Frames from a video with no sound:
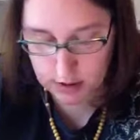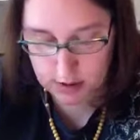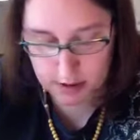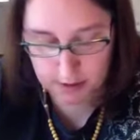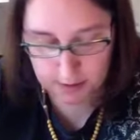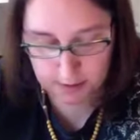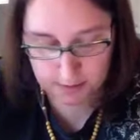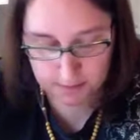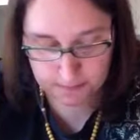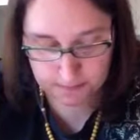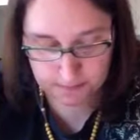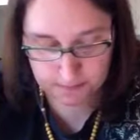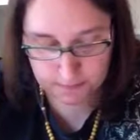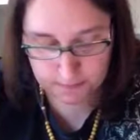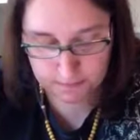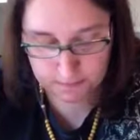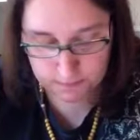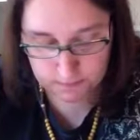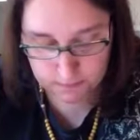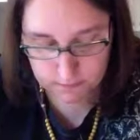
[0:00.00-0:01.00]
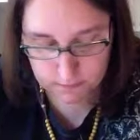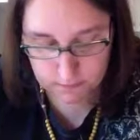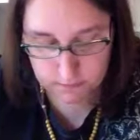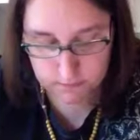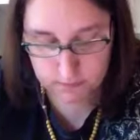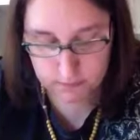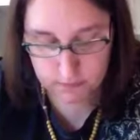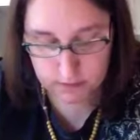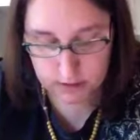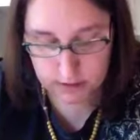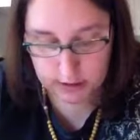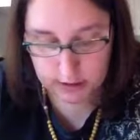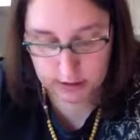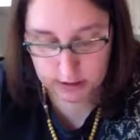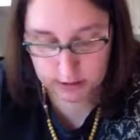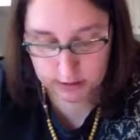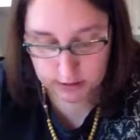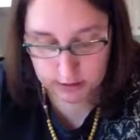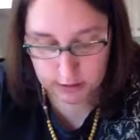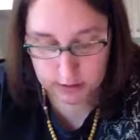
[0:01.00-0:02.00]
Um,
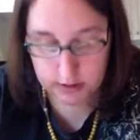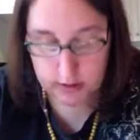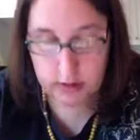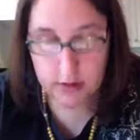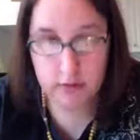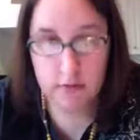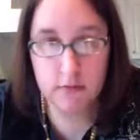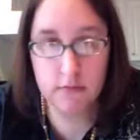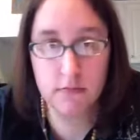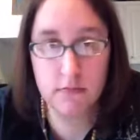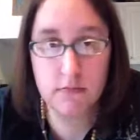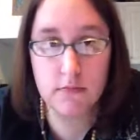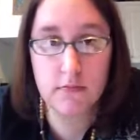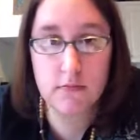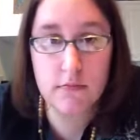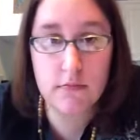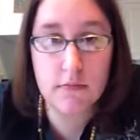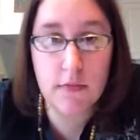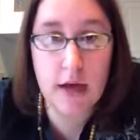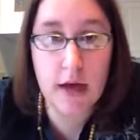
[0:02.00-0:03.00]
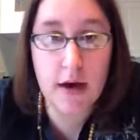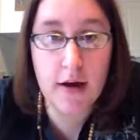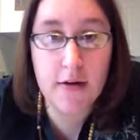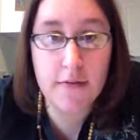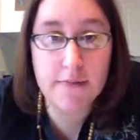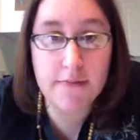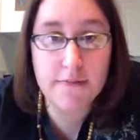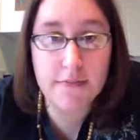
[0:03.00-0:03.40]
and uh, yeah.